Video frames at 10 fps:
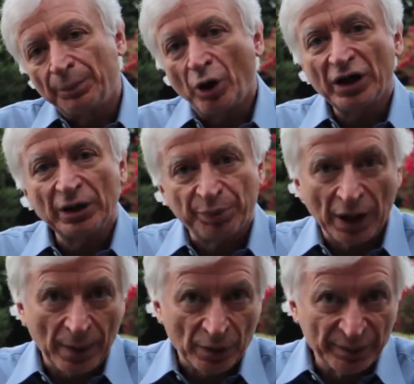part of the
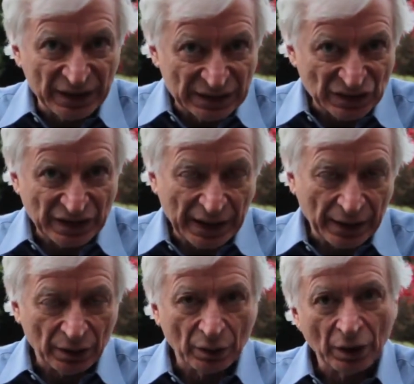problem is
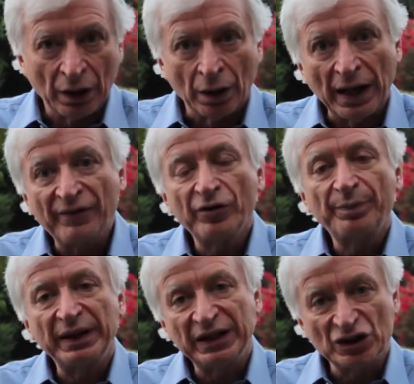that
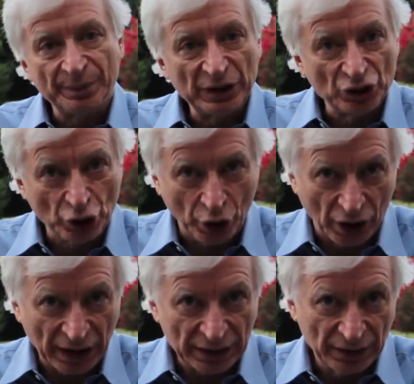everybody has been
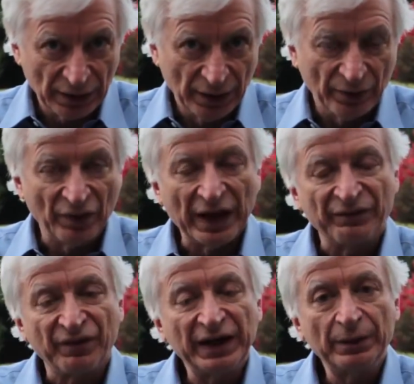taught
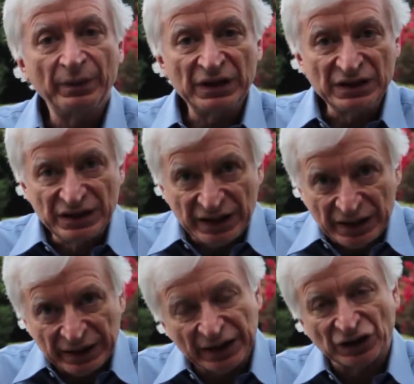that vitamin
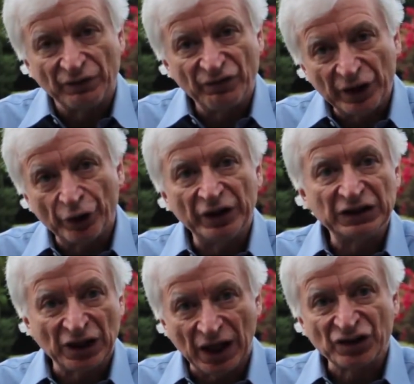D is a very
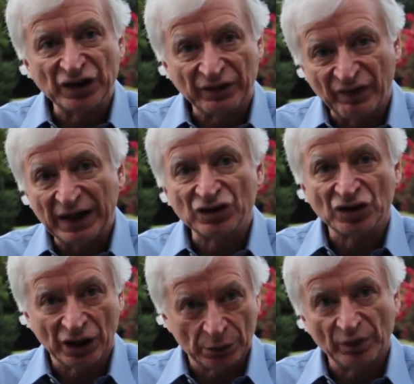toxic
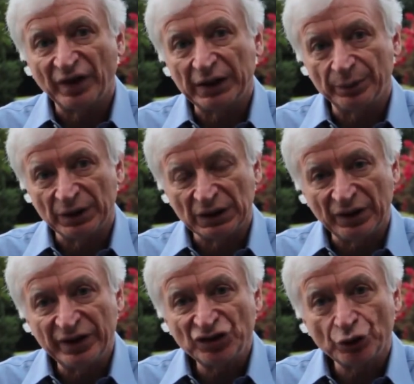fat-soluble vitamin.
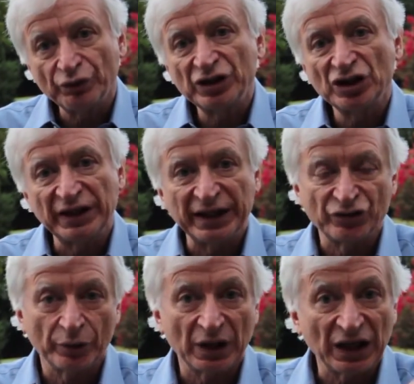And this
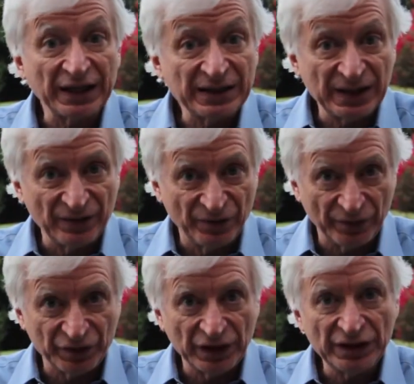originates from the
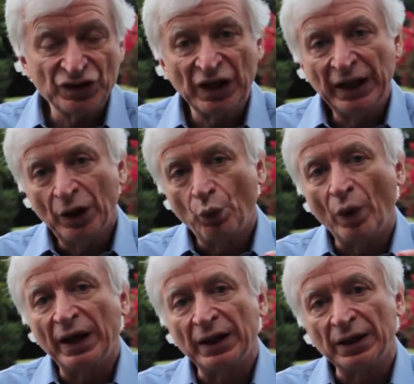1950s
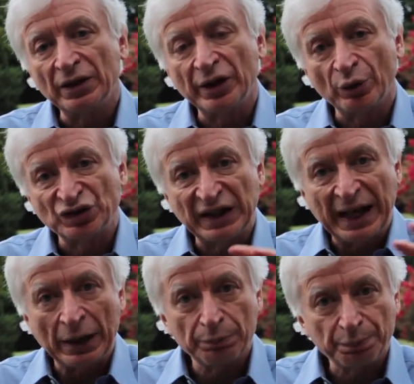when there was an
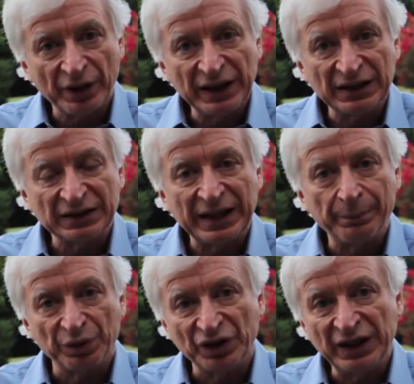outbreak that they
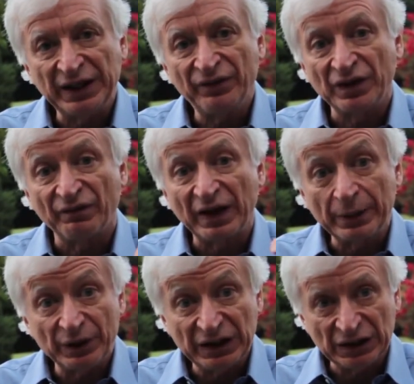believed of
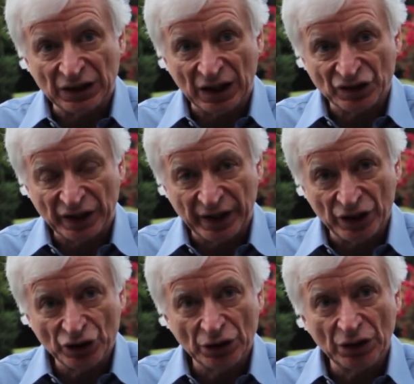vitamin D
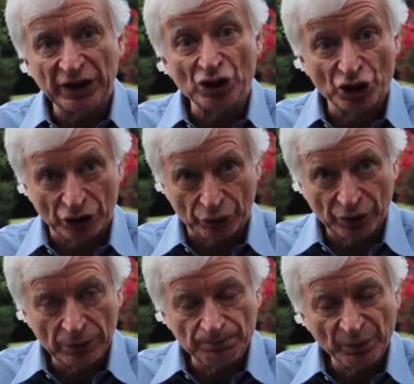intoxication in
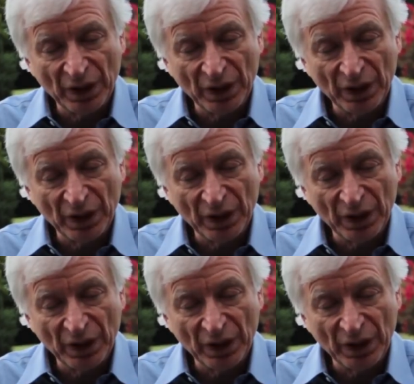children